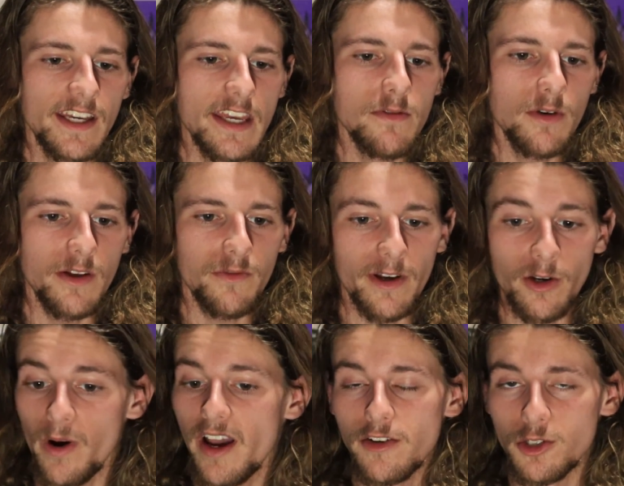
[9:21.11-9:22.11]
Even if I
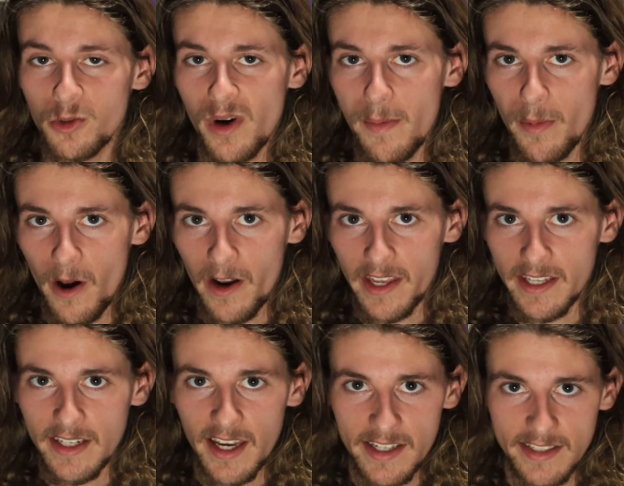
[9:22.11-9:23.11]
don't have a tripod, I
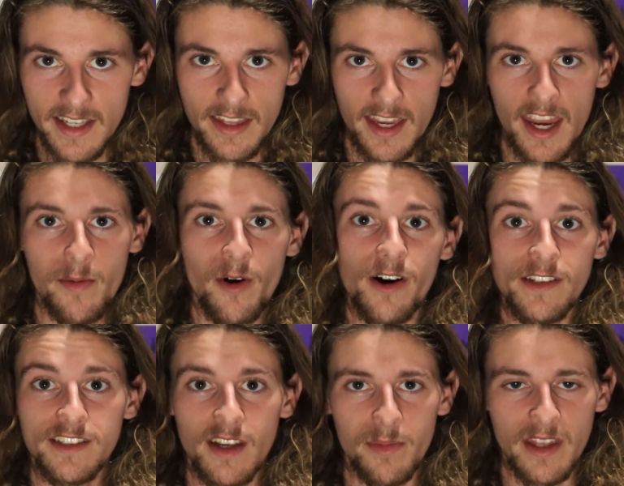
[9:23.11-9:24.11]
can set the camera on
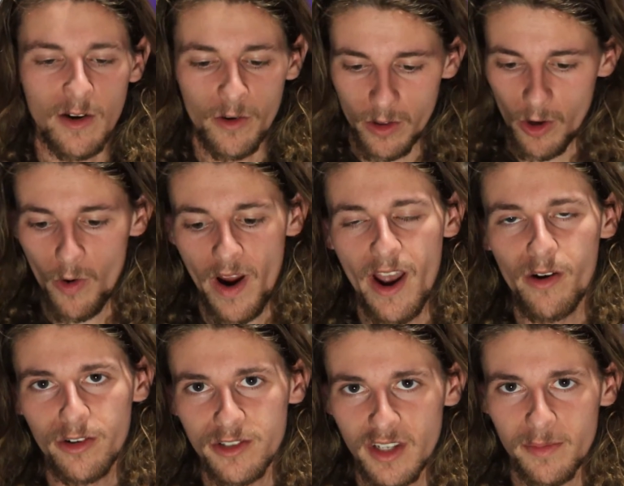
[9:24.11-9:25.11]
something or the
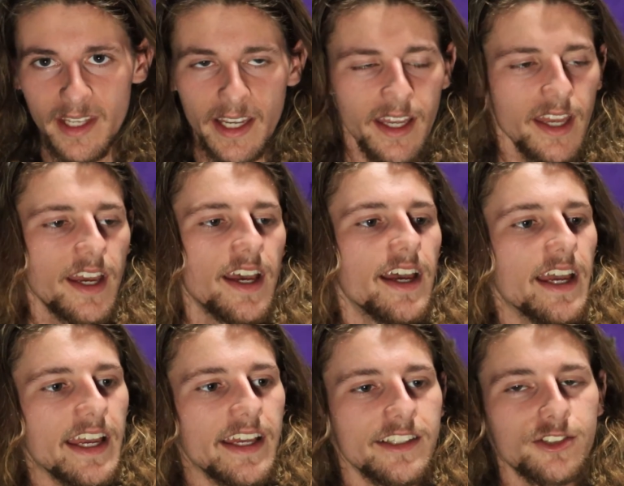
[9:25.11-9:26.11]
ground or something
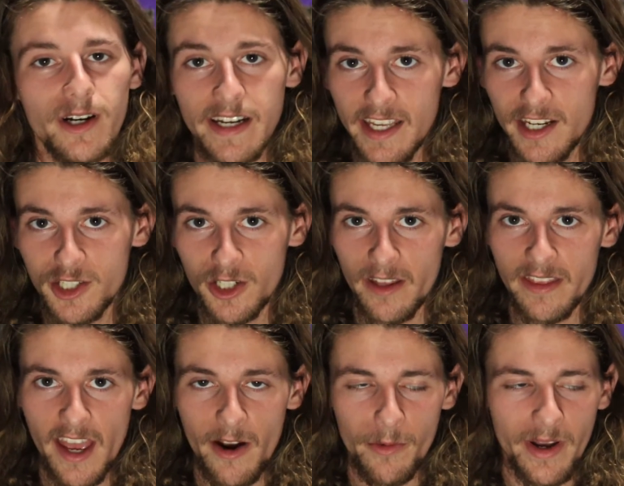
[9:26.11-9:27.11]
and try to get a shot
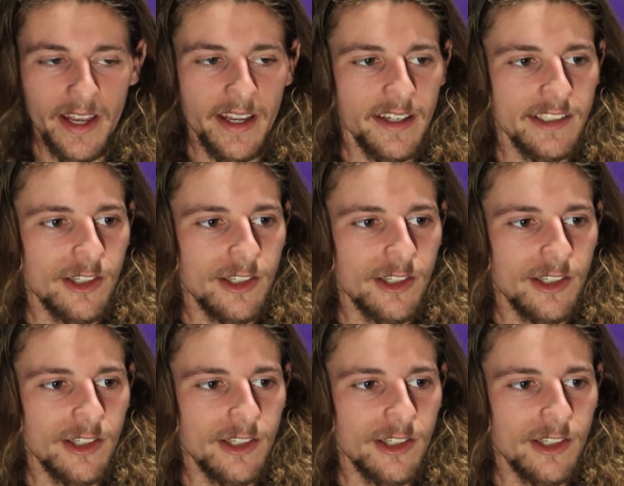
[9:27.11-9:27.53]
that way.